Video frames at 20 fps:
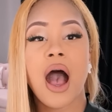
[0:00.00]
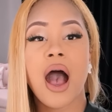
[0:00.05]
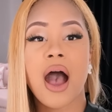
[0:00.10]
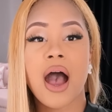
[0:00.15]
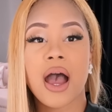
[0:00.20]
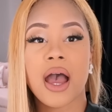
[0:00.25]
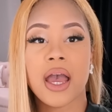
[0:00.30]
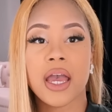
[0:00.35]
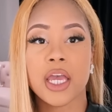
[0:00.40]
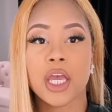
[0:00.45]

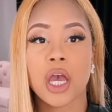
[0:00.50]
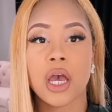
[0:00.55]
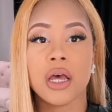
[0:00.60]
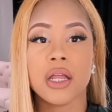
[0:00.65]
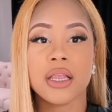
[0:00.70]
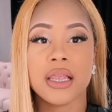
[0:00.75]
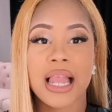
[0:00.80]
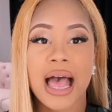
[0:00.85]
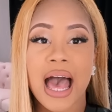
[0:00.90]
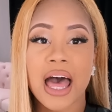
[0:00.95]
I
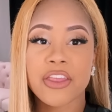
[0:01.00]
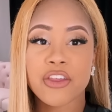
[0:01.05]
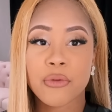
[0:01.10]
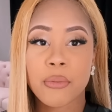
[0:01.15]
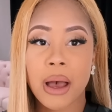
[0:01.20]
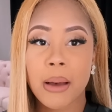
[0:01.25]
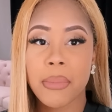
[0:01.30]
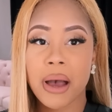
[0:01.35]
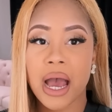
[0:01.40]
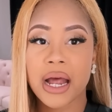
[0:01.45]
lather
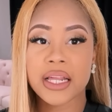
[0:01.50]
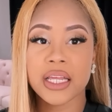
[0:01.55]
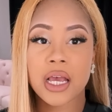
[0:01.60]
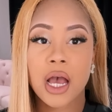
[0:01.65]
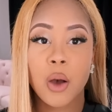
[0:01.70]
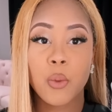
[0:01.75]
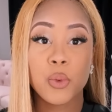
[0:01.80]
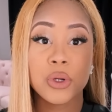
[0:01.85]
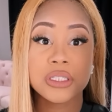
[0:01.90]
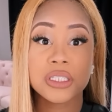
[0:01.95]
my body
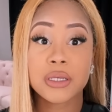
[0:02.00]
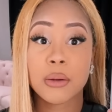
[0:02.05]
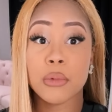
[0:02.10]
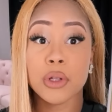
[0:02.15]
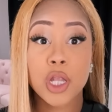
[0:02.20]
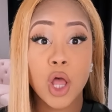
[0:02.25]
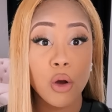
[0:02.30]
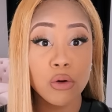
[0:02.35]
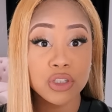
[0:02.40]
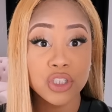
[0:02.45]
up with some
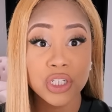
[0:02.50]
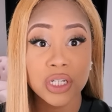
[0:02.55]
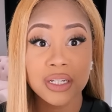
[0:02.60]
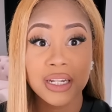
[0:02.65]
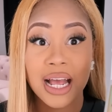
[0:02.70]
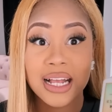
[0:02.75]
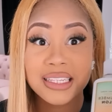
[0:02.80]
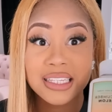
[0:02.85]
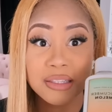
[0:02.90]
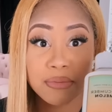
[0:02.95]
lotion
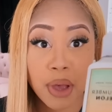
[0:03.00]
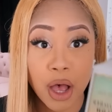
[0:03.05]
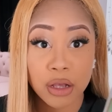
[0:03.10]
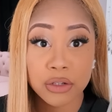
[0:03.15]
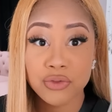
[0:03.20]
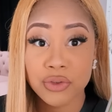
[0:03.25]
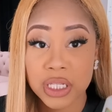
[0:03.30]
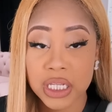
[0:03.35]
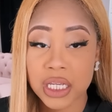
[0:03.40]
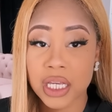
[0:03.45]
that
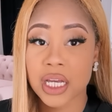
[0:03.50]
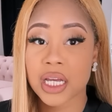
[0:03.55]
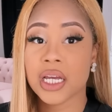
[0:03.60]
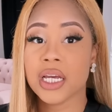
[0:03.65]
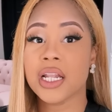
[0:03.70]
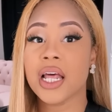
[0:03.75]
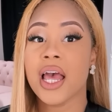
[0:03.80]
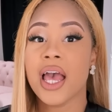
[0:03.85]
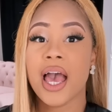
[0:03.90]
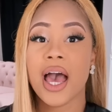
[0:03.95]
smells really
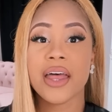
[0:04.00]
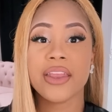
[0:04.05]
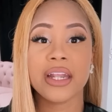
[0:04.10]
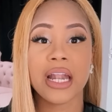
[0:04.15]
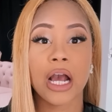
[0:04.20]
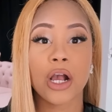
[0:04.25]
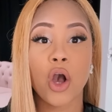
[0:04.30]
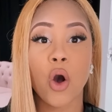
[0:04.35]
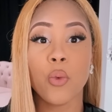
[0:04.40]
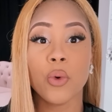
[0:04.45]
good. And then
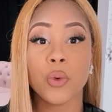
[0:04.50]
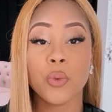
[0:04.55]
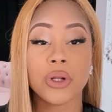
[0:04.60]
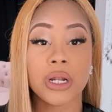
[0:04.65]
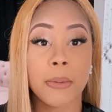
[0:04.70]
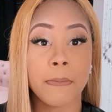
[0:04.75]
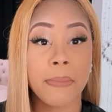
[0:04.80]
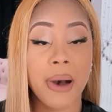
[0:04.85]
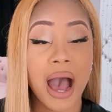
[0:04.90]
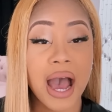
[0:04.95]
I go in with
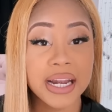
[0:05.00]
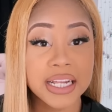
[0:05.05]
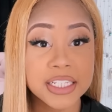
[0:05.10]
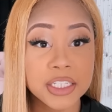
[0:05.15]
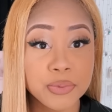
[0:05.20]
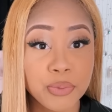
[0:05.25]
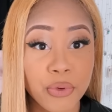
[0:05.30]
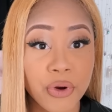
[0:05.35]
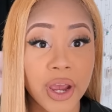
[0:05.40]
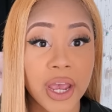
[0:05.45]
a body
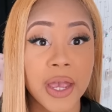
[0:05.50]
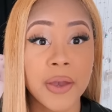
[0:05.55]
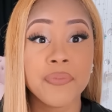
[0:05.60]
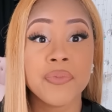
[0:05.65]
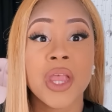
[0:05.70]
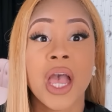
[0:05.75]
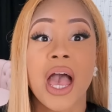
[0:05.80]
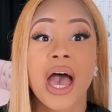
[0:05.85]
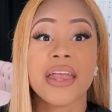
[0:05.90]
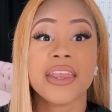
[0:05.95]
spray.
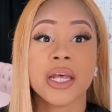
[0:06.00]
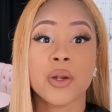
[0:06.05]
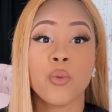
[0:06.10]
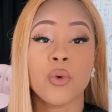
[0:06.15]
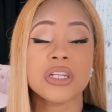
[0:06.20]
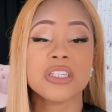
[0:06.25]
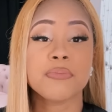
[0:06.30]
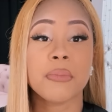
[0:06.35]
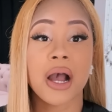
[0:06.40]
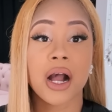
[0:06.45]
And then
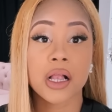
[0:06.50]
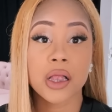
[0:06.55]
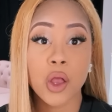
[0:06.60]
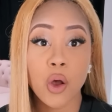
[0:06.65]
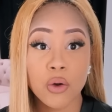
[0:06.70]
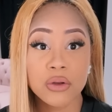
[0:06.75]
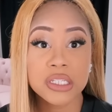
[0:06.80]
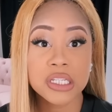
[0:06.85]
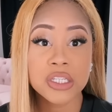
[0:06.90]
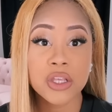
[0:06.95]
once my
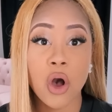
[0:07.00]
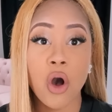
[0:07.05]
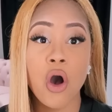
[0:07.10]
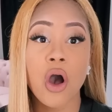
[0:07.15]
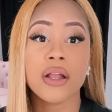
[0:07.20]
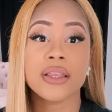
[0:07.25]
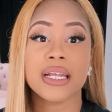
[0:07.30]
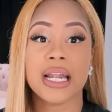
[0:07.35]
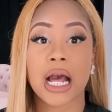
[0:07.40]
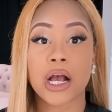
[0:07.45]
clothes is
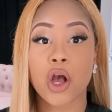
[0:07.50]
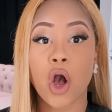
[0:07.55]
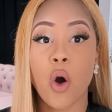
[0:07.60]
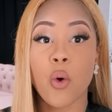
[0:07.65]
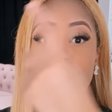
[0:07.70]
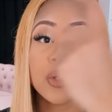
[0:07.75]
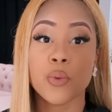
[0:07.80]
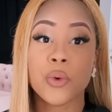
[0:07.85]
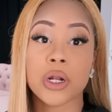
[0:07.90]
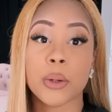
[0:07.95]
on, then I go
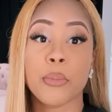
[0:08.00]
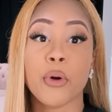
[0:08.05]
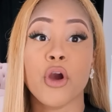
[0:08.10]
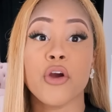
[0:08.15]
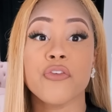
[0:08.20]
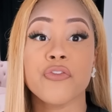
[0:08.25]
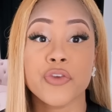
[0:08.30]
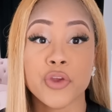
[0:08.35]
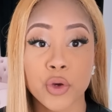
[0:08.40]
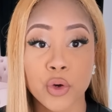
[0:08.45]
in with a
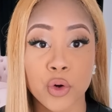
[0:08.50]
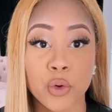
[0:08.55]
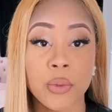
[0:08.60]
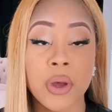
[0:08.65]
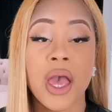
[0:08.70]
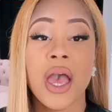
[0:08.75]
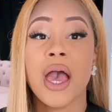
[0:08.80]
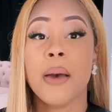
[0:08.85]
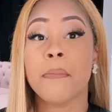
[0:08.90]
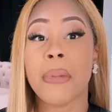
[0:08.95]
perfume.
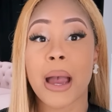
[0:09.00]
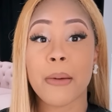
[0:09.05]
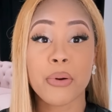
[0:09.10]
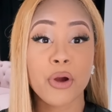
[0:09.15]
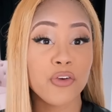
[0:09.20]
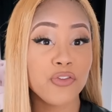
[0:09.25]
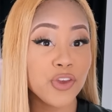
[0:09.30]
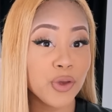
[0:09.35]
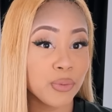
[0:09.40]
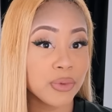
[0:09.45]
My
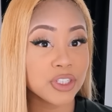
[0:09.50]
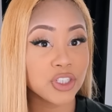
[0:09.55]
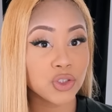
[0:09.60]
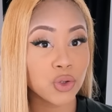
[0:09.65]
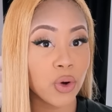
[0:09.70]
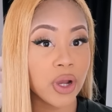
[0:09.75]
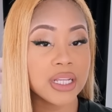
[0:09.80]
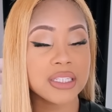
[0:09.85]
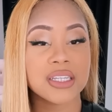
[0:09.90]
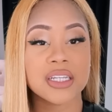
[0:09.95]
perfume of
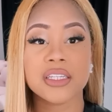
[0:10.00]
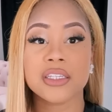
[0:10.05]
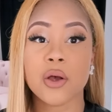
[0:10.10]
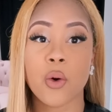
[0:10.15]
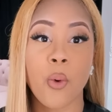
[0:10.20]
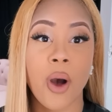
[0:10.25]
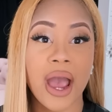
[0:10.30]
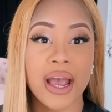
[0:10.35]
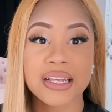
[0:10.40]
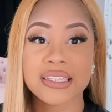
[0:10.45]
choice is the
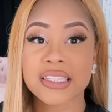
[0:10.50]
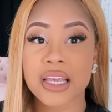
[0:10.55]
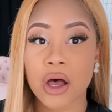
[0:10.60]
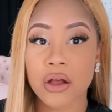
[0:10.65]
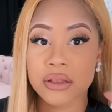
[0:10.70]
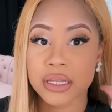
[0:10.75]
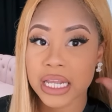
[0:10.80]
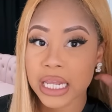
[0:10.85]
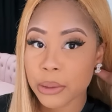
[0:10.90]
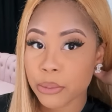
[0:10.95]

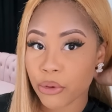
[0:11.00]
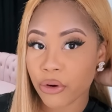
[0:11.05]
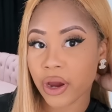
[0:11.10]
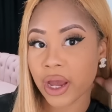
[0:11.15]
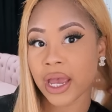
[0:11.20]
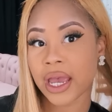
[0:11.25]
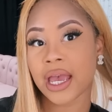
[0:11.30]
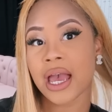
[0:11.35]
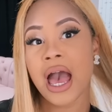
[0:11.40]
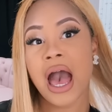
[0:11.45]
YSL
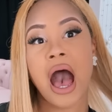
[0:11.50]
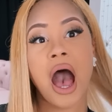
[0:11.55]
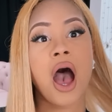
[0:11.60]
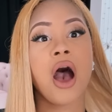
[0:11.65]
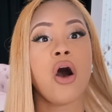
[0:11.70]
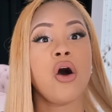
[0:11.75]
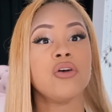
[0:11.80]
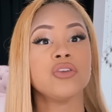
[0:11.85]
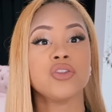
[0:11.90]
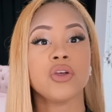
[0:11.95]
Libre. I
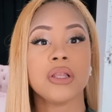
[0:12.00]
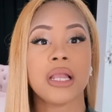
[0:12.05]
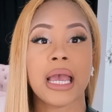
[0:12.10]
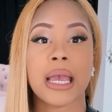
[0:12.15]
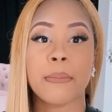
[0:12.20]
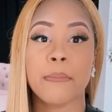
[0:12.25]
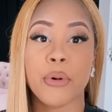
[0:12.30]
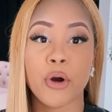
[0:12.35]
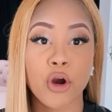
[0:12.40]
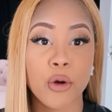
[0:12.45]
also
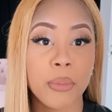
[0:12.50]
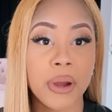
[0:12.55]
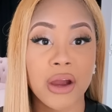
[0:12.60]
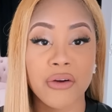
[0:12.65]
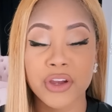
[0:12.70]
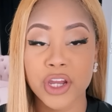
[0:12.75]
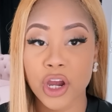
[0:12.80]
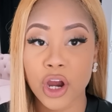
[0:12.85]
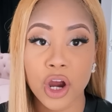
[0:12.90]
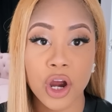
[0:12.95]
like
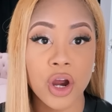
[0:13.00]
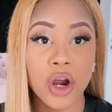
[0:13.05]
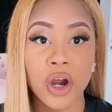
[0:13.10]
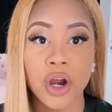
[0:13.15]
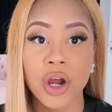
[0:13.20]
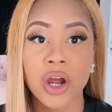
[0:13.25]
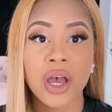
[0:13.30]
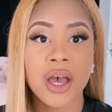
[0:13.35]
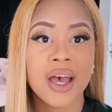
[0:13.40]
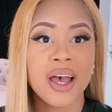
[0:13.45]
Burberry
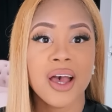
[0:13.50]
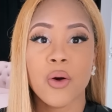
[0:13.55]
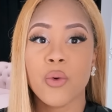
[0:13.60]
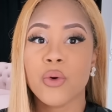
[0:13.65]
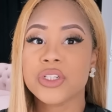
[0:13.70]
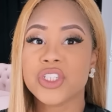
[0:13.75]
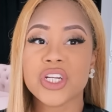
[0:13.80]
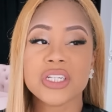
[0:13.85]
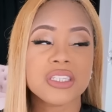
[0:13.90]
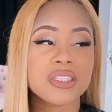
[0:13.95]
Her.
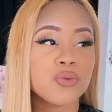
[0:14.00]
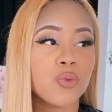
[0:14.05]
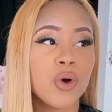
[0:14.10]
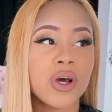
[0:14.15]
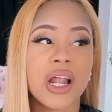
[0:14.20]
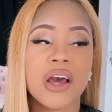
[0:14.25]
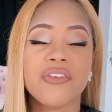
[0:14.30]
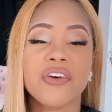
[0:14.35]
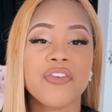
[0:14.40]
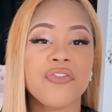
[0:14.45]
Just
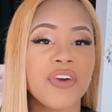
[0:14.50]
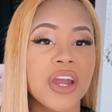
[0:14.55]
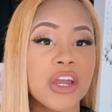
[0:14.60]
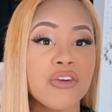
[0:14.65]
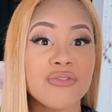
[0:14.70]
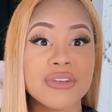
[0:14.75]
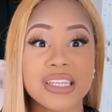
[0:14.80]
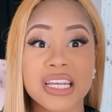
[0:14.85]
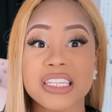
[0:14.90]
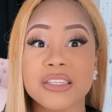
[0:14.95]
whatever
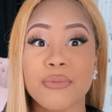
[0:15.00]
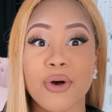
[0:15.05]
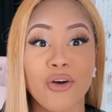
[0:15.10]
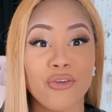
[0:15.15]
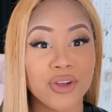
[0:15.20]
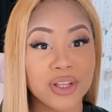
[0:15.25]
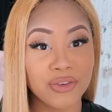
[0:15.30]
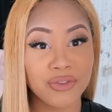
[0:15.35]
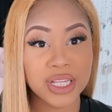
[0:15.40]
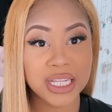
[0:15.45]
fragrance that smells
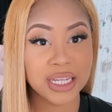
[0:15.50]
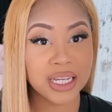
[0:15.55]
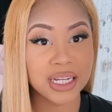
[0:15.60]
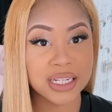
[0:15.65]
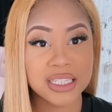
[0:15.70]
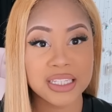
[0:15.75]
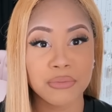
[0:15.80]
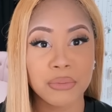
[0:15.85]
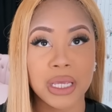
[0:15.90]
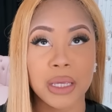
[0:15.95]
really, really
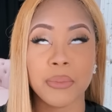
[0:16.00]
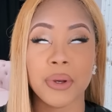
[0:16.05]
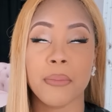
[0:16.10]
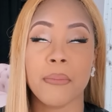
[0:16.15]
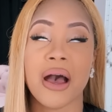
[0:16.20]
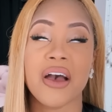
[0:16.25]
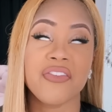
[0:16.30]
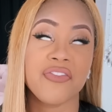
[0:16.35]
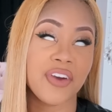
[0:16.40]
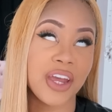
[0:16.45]
good to me. But
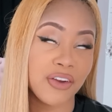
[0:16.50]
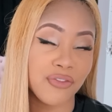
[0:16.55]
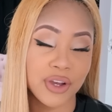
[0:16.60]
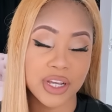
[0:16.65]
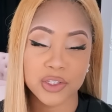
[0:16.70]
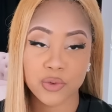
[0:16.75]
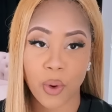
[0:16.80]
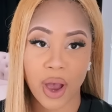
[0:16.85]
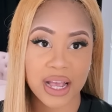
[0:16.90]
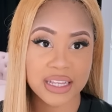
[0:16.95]
my favorite
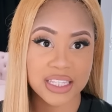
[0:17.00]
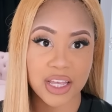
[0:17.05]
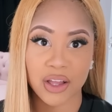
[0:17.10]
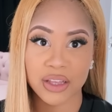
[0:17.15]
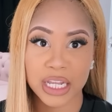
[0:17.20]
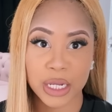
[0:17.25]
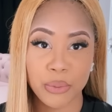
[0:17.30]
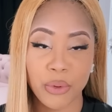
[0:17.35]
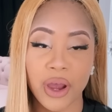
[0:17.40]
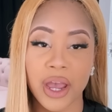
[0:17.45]
is
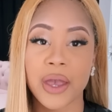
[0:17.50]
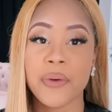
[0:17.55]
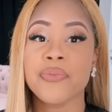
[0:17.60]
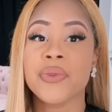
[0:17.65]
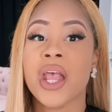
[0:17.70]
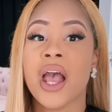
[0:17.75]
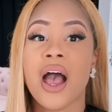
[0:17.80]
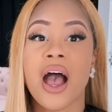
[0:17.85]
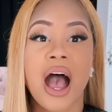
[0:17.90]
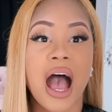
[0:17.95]
YSL Libre.
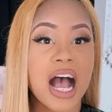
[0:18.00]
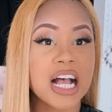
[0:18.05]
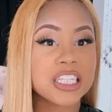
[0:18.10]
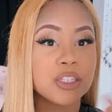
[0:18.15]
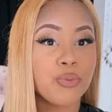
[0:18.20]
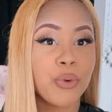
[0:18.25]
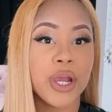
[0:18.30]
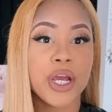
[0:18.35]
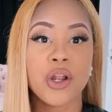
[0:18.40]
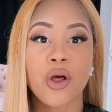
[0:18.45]
I
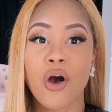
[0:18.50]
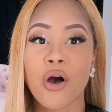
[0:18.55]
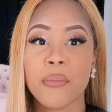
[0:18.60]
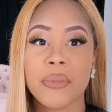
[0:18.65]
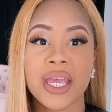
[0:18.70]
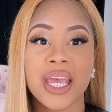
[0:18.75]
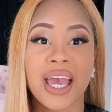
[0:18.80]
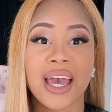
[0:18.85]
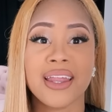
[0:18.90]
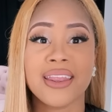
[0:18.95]
spray it on
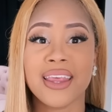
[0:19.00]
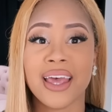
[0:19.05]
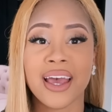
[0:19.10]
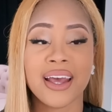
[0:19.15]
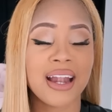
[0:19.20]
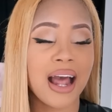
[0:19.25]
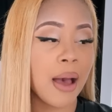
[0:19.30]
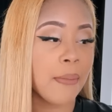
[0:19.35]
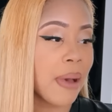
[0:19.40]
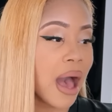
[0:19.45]
me. And
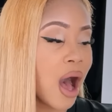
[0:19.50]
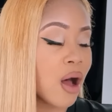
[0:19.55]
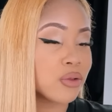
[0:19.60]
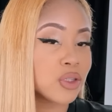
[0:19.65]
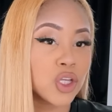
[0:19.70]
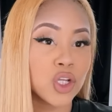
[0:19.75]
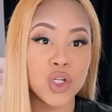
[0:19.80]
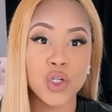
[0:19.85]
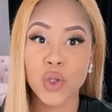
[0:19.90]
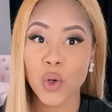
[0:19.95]
then I'm out
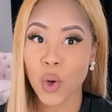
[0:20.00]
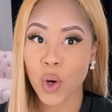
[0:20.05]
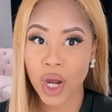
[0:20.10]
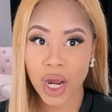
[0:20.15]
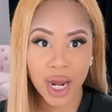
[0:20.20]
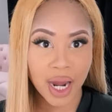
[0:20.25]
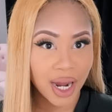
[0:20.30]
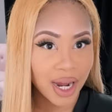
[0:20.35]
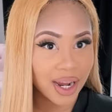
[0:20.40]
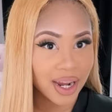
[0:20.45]
the
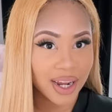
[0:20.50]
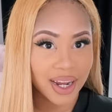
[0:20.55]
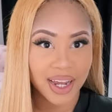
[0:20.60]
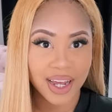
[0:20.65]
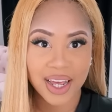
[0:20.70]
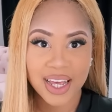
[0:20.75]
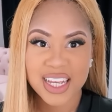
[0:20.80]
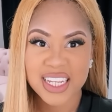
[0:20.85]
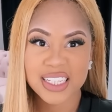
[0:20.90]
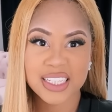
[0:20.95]
door
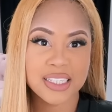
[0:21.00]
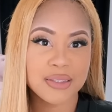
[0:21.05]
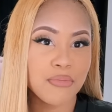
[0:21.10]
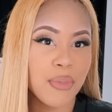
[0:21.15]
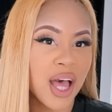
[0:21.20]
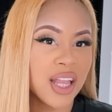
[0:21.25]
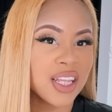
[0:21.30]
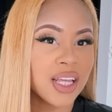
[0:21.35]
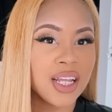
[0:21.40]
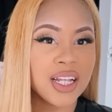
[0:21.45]

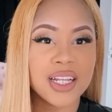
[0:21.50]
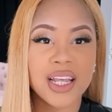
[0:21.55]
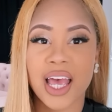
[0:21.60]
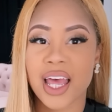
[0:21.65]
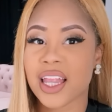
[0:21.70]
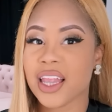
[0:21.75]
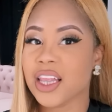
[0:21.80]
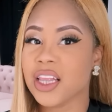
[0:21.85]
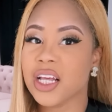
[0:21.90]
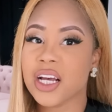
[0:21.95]
smelling
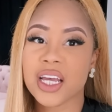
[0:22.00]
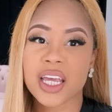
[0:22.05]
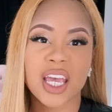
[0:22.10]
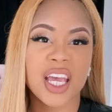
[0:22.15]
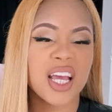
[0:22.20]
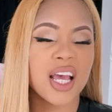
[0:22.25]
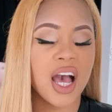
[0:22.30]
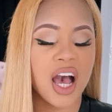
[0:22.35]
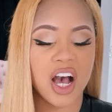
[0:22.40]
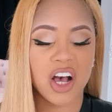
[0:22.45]
and
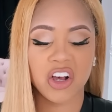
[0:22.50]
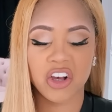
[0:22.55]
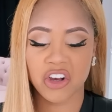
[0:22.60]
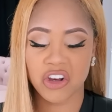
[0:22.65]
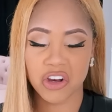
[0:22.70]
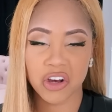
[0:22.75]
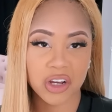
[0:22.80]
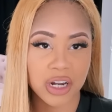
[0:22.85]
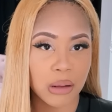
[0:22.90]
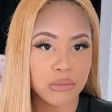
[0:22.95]
looking good.